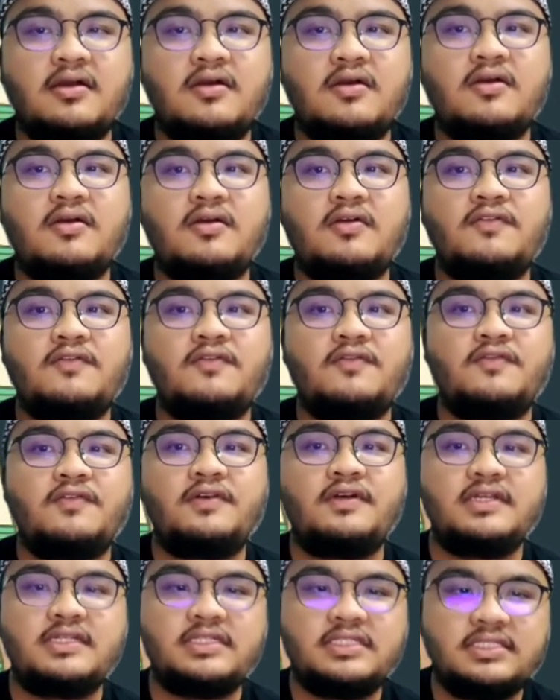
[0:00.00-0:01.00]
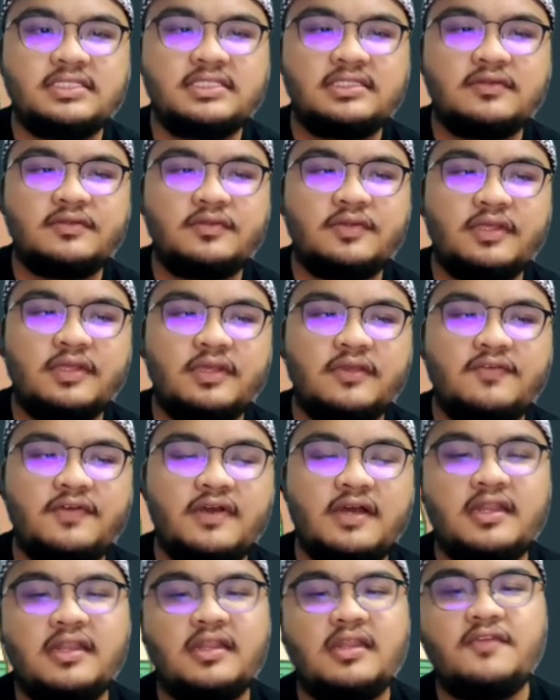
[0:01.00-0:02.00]
of us with
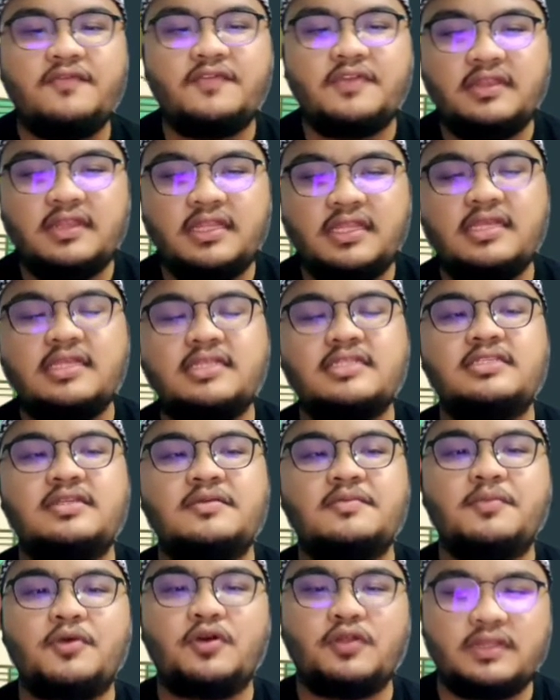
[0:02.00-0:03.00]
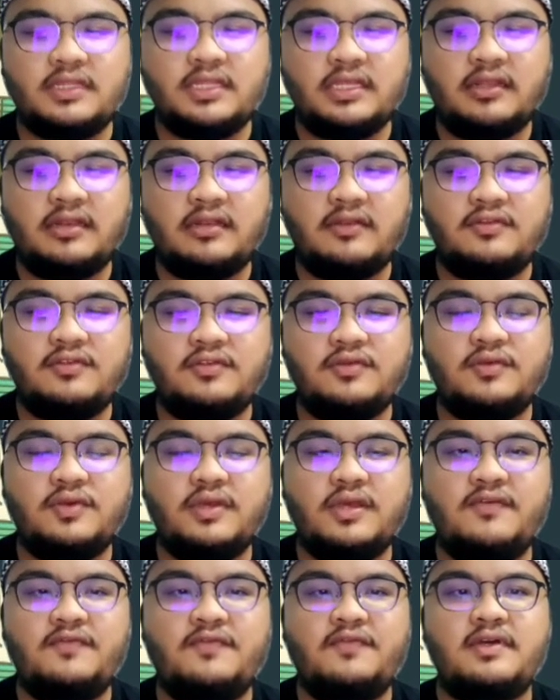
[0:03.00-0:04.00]
other living thing is important to
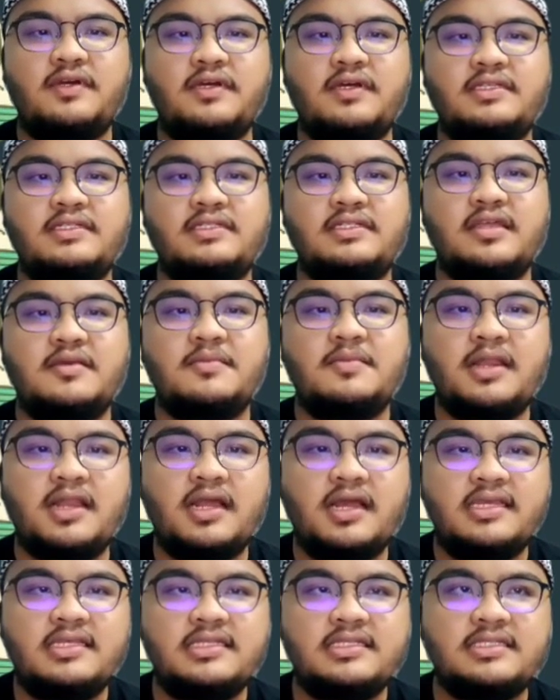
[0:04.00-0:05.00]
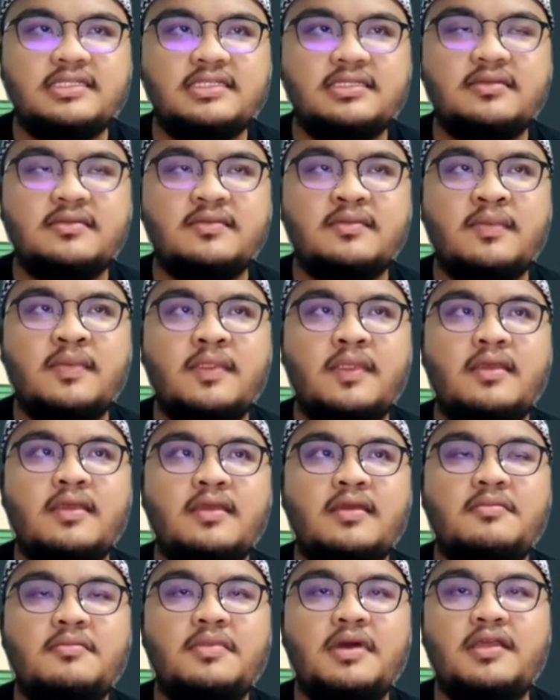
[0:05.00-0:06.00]
have a stabilized
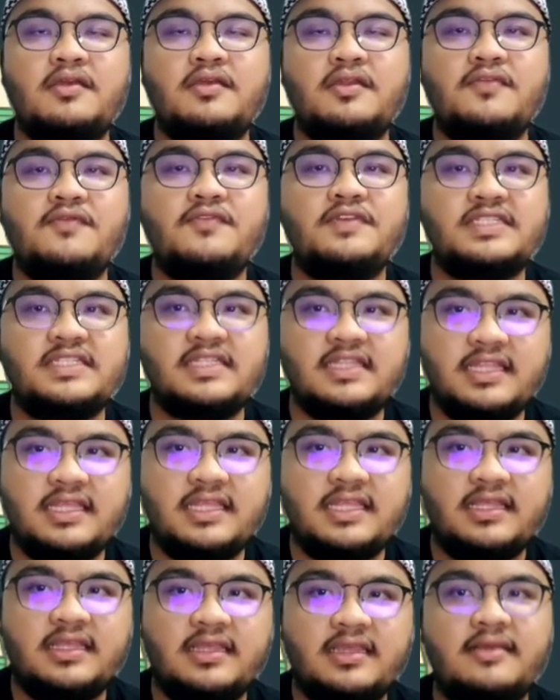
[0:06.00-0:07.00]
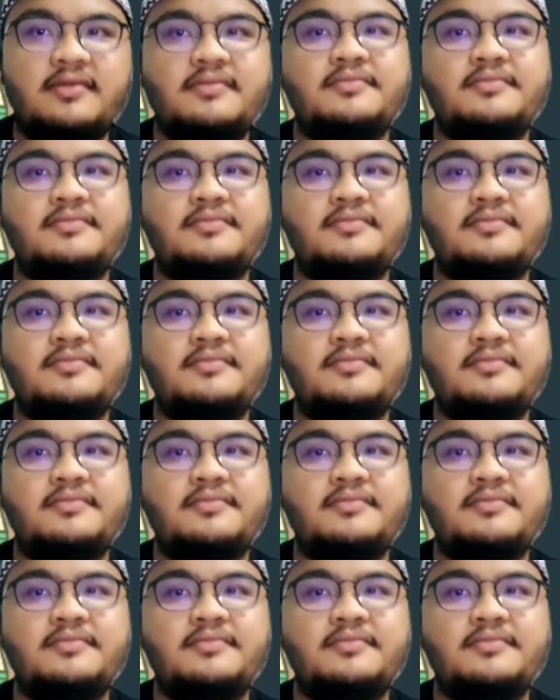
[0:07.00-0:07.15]
biodiversity.